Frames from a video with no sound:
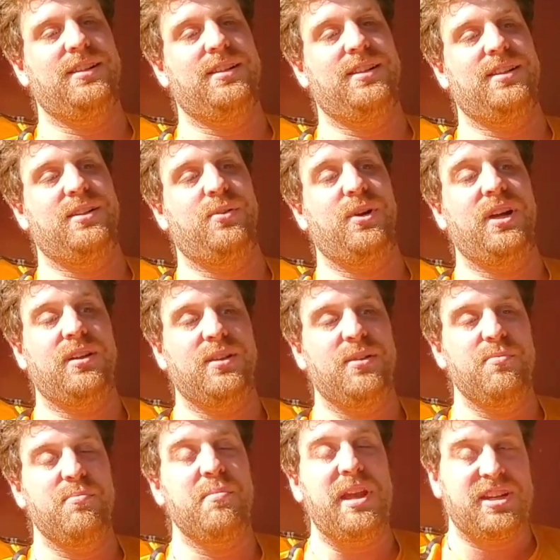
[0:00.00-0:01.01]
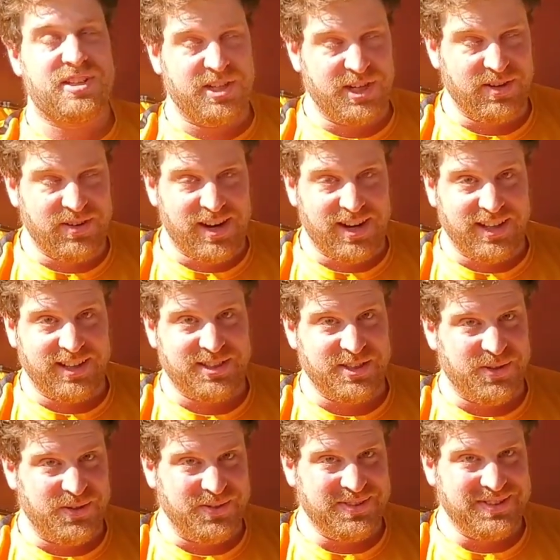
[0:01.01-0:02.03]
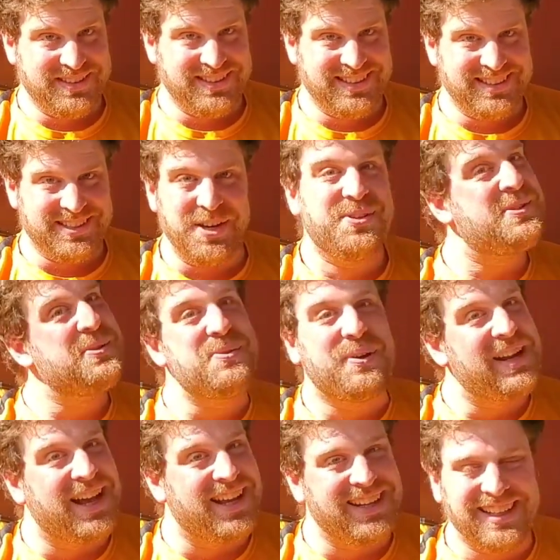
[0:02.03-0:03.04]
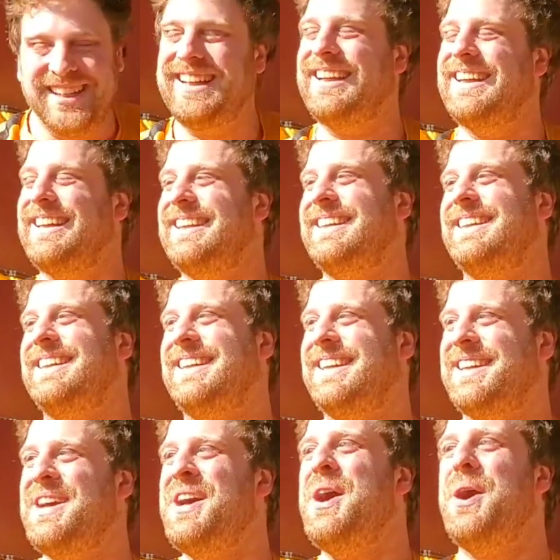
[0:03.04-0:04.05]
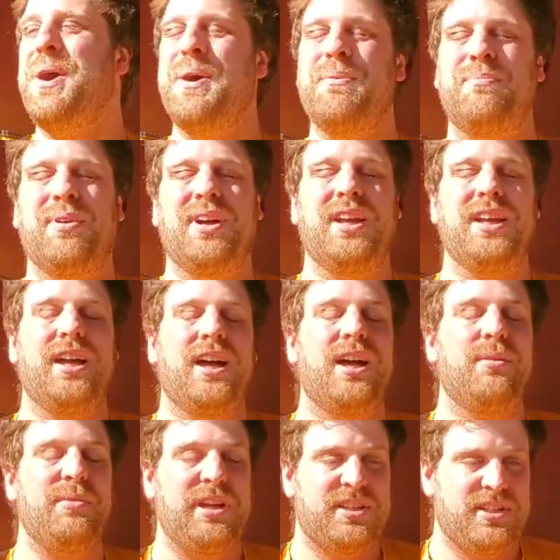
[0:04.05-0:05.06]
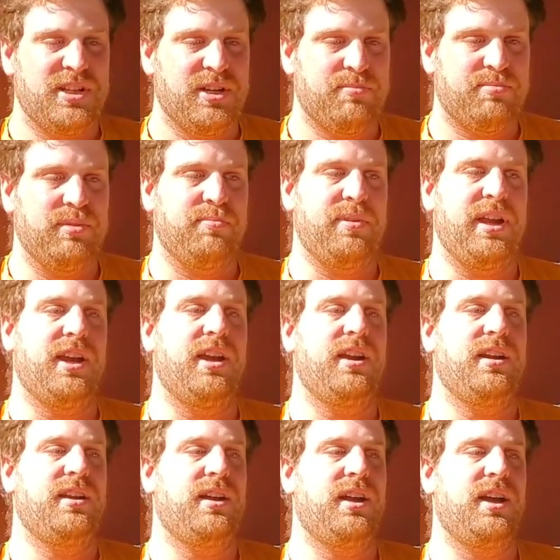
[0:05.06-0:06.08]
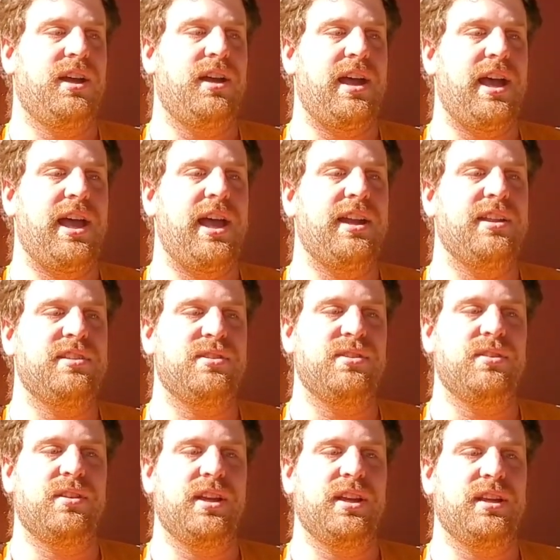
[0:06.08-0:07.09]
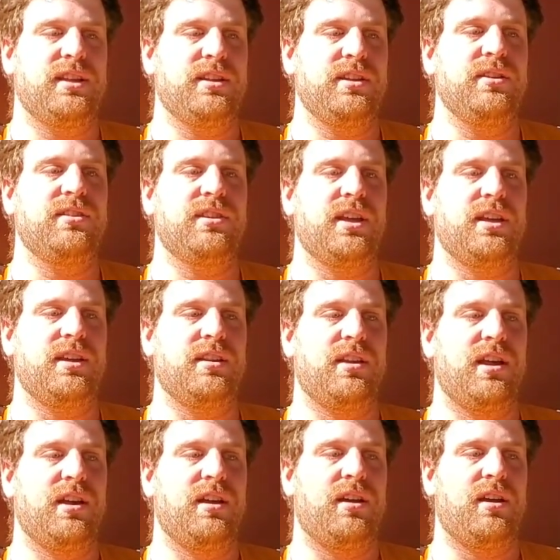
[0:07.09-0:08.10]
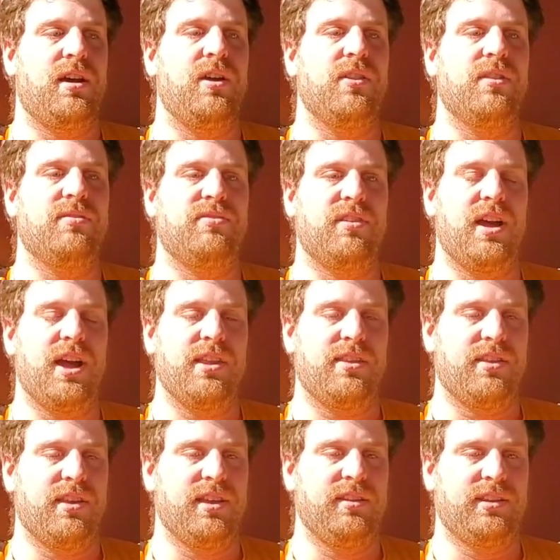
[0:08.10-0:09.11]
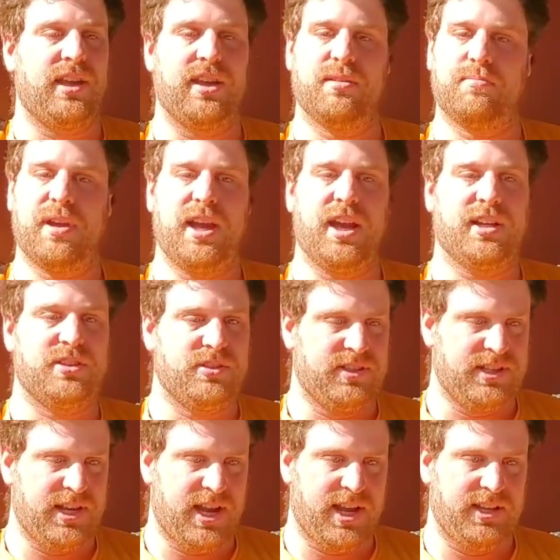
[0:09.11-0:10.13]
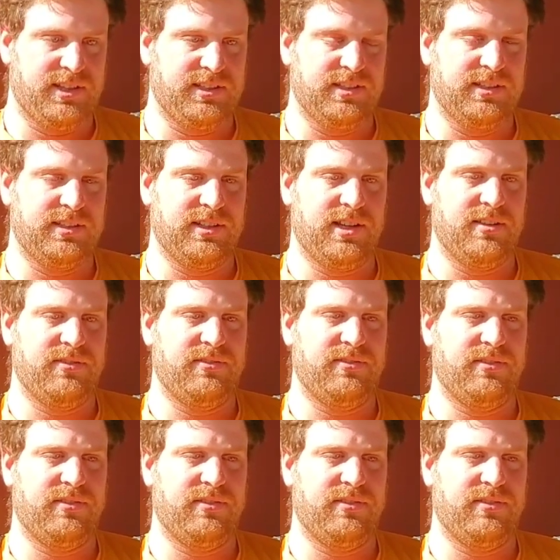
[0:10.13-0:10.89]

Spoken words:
Well, make sure you're ready. Don't do what I did. But make sure you're prepared. I had to do, like you said, a lot of on-the-fly things. I had to buy extra tanks and stuff.